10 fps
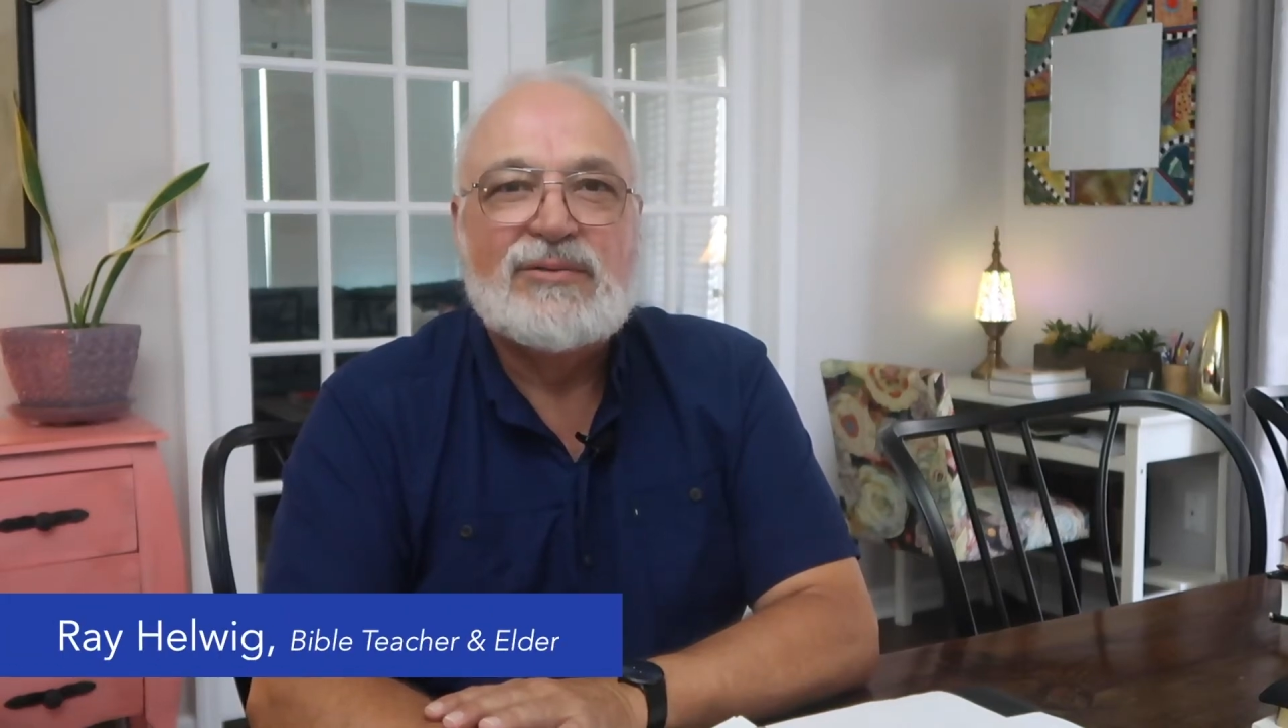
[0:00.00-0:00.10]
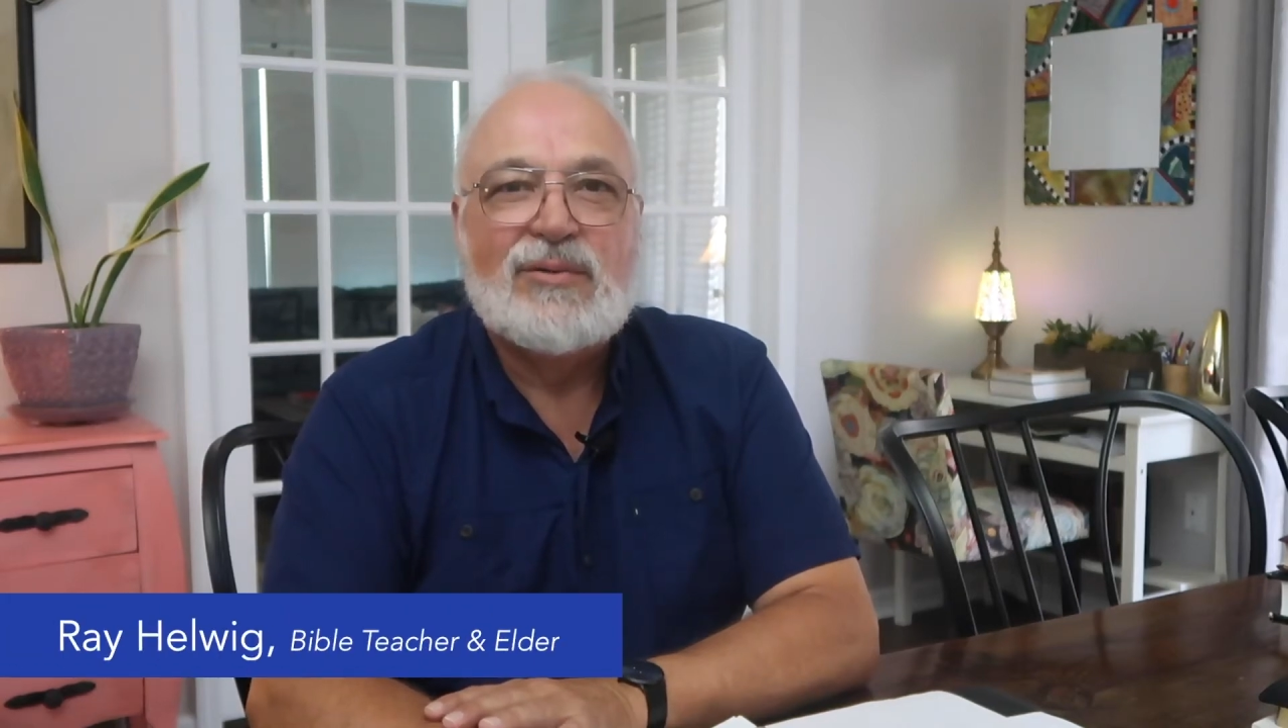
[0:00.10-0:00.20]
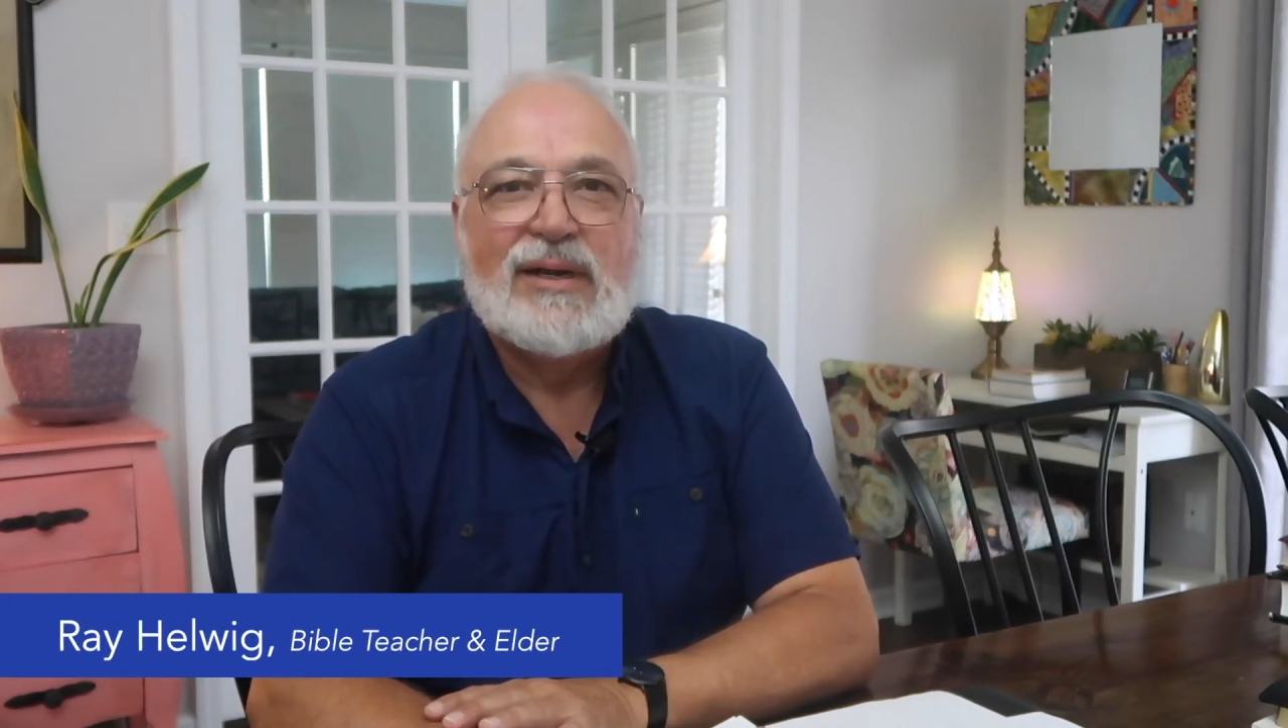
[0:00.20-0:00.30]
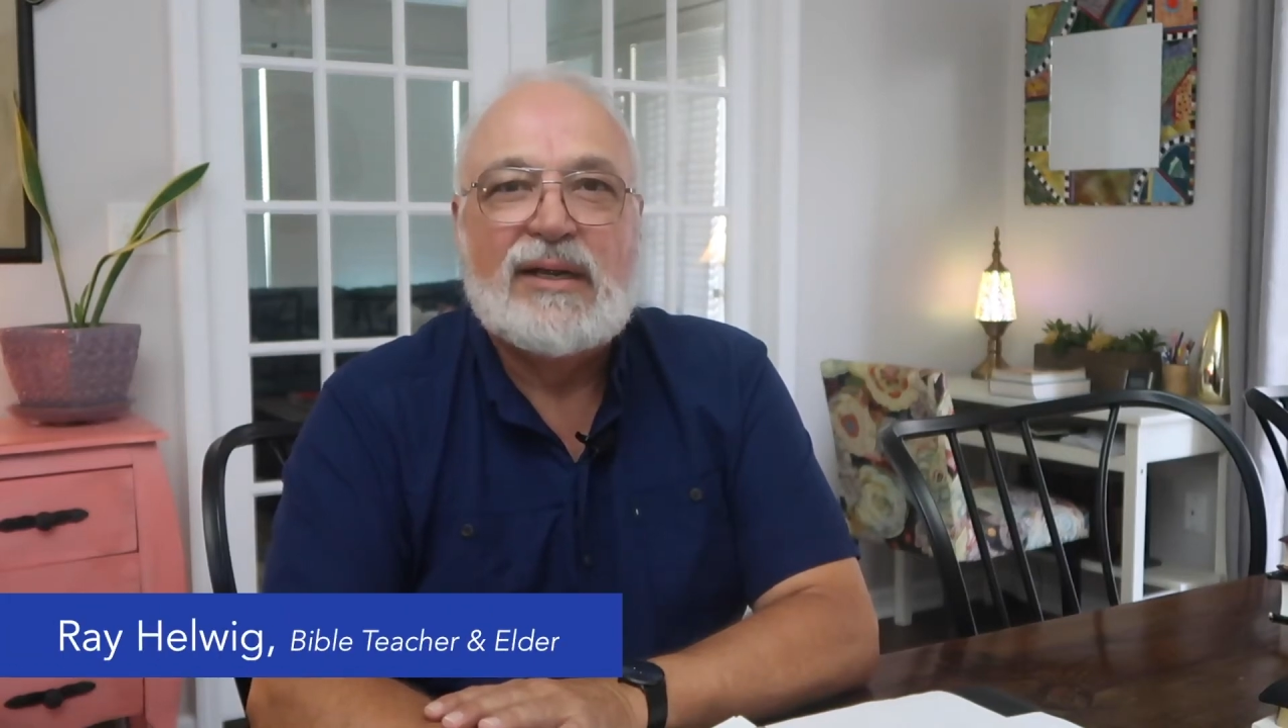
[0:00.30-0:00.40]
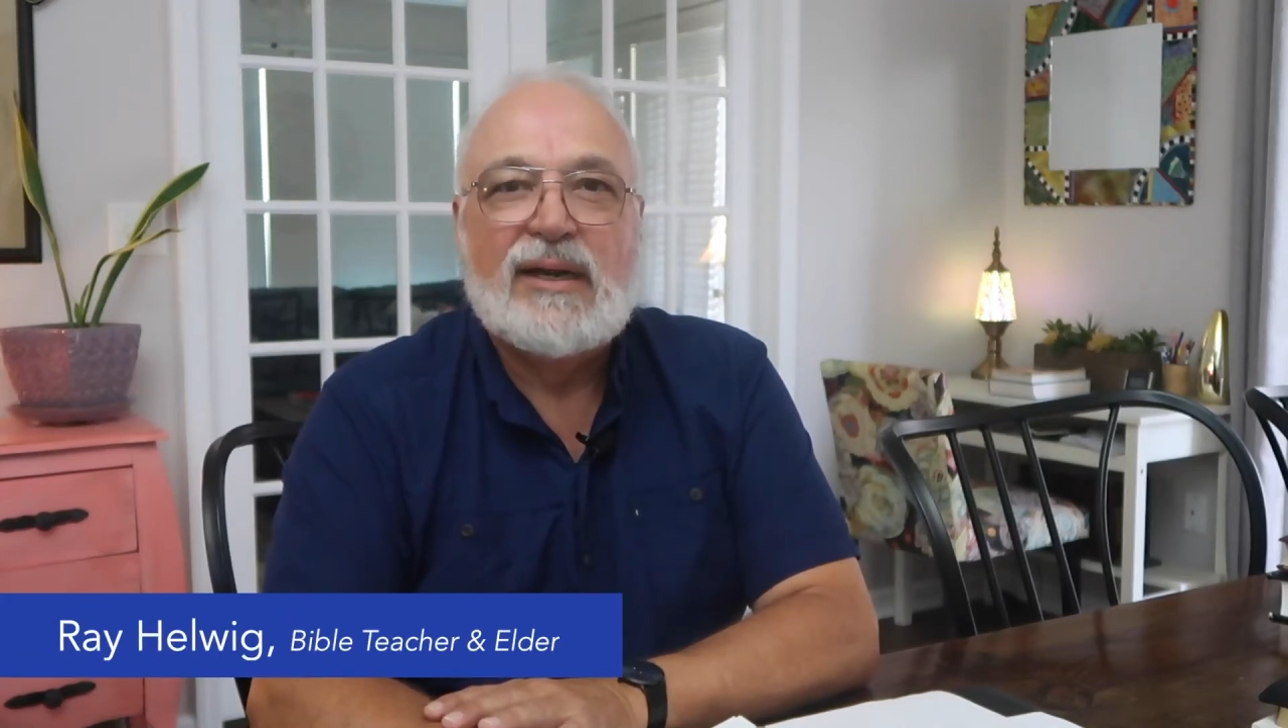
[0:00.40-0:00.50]

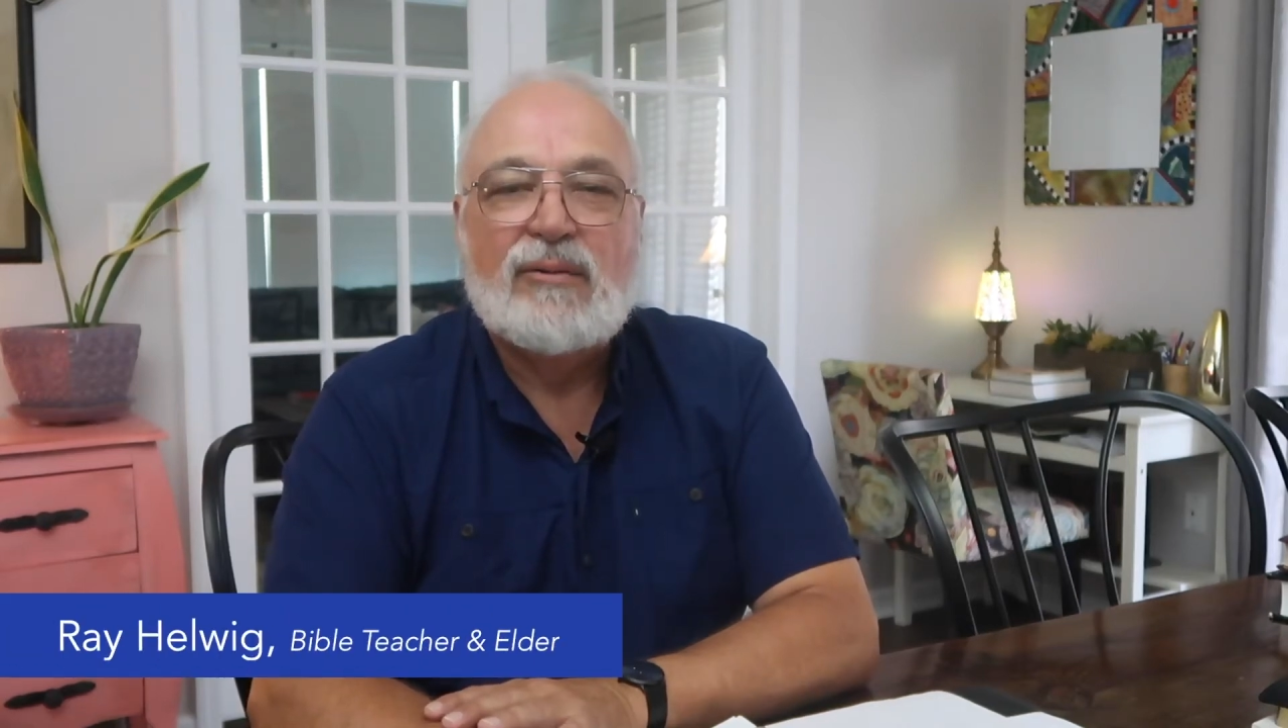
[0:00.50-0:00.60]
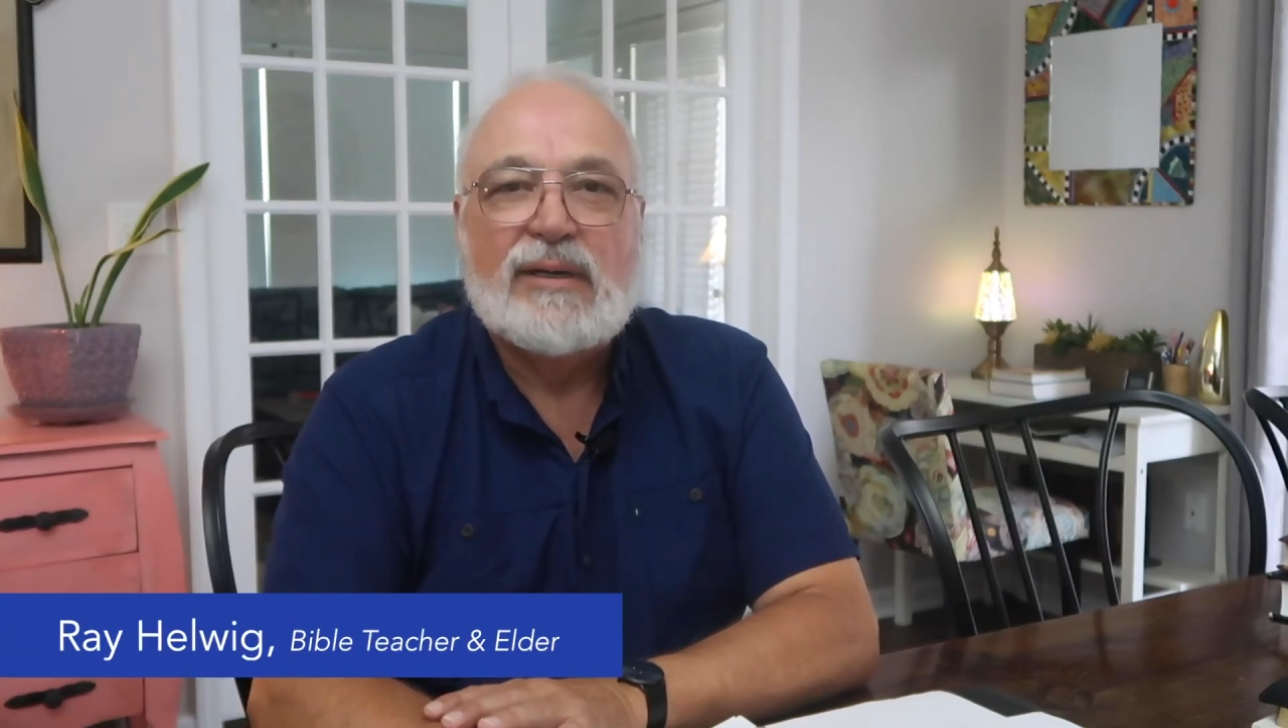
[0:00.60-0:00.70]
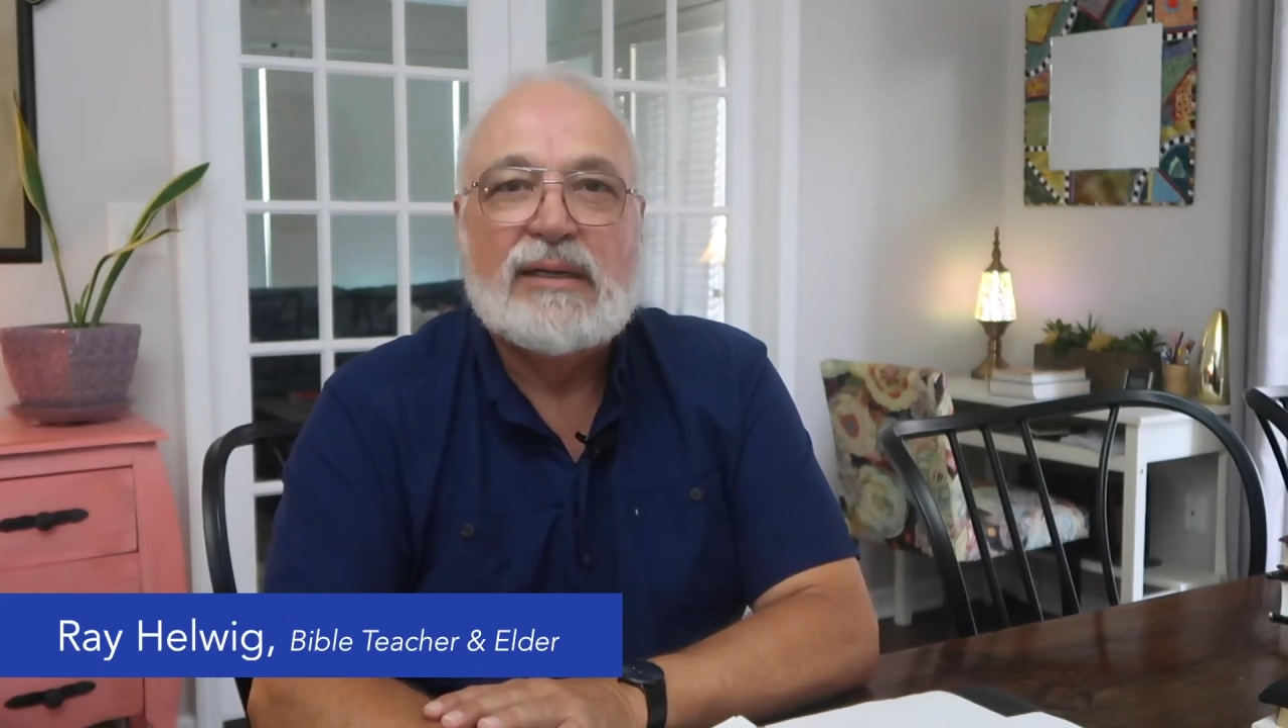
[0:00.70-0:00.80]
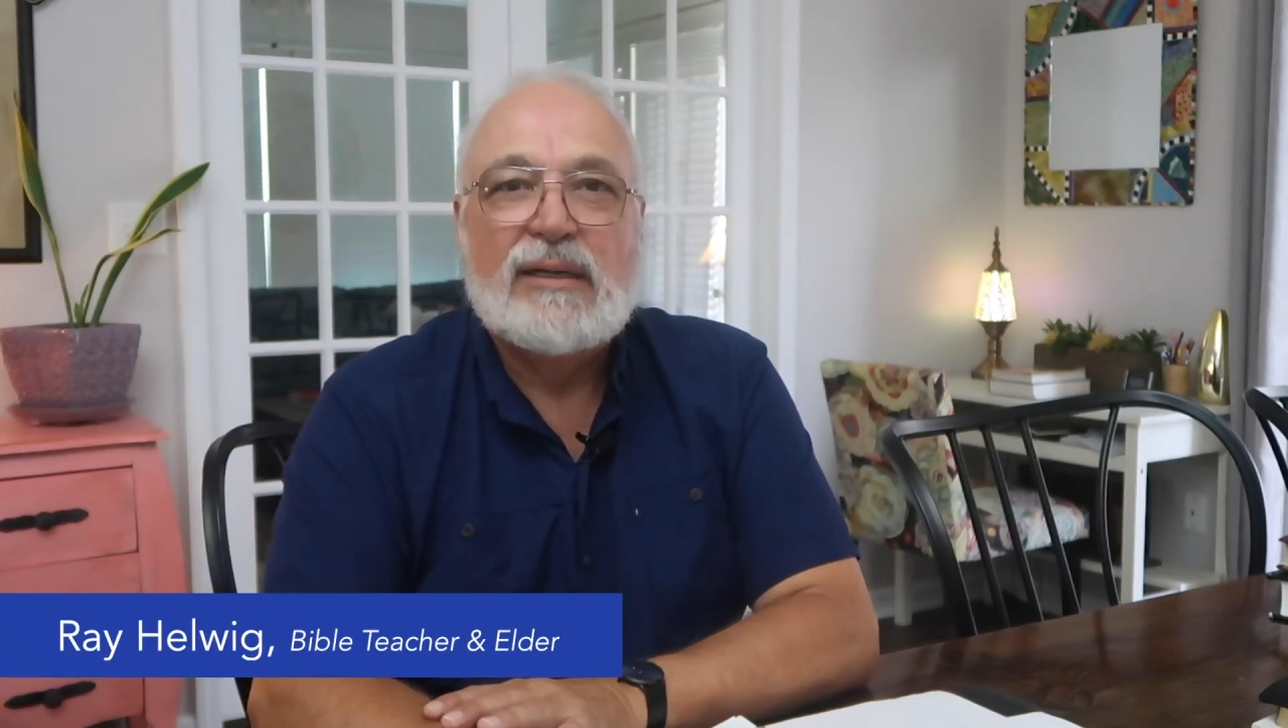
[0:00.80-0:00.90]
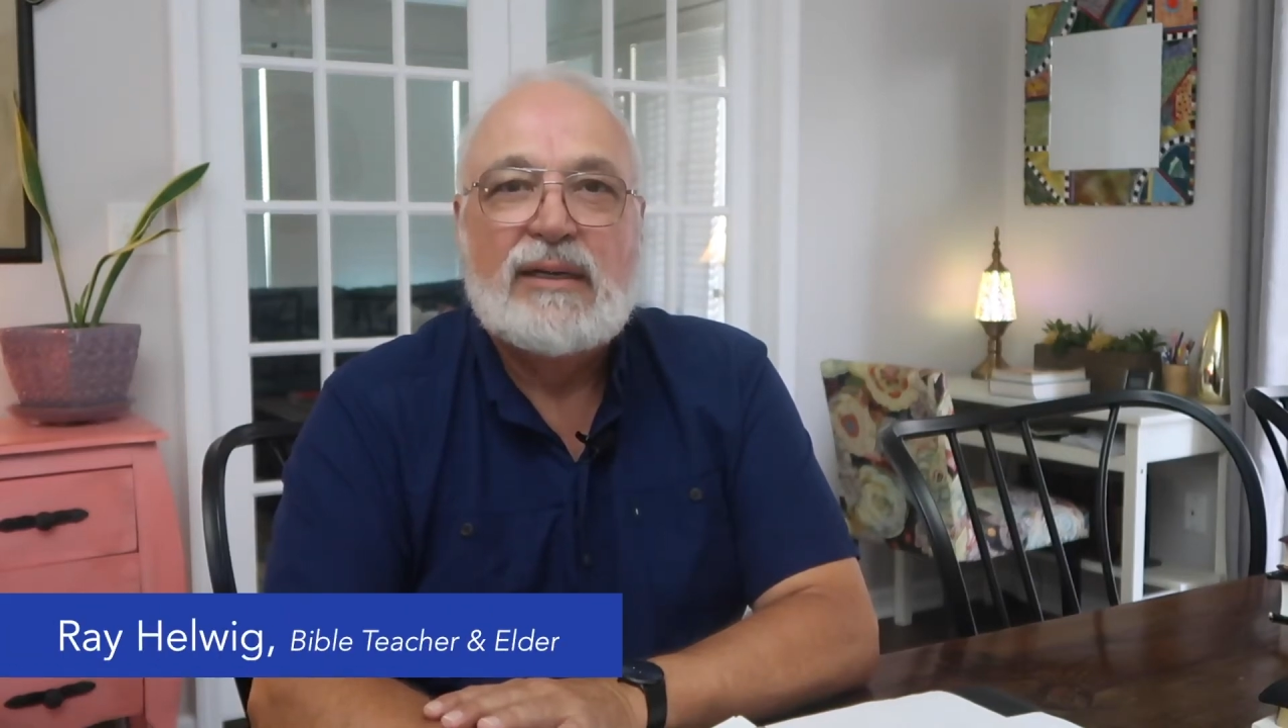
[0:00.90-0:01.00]
Ray
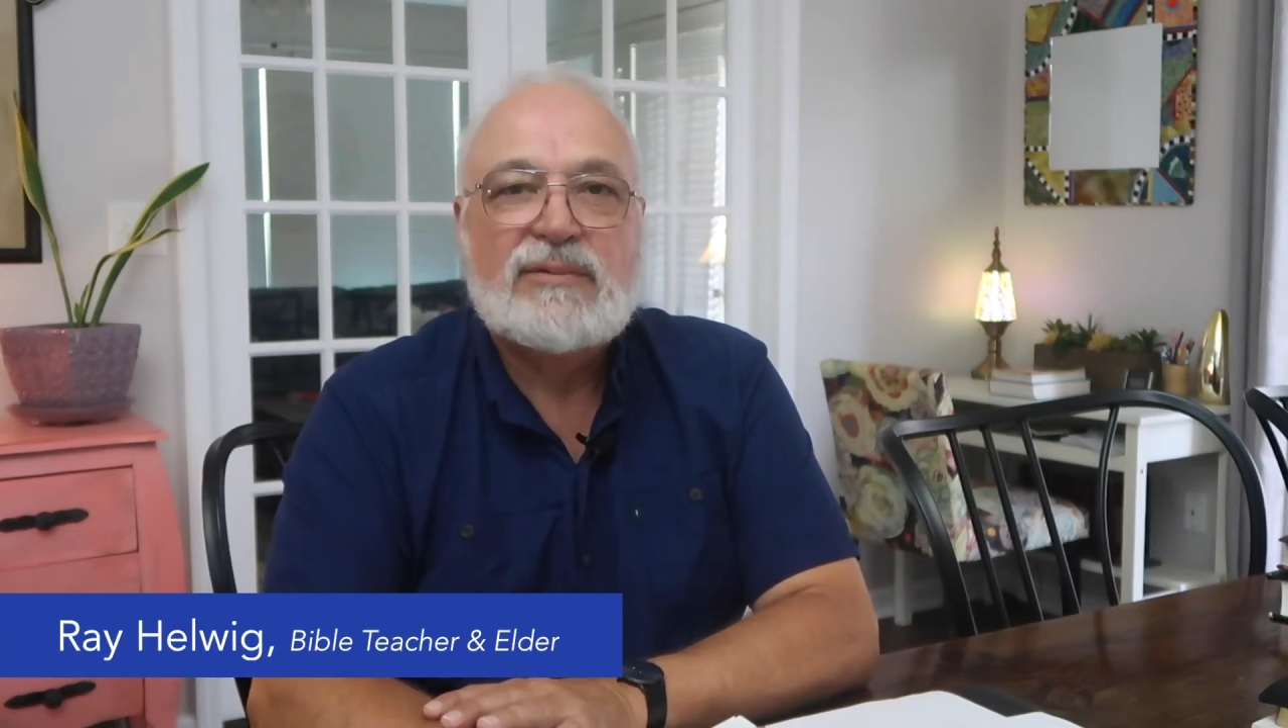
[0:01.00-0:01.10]
Helwig.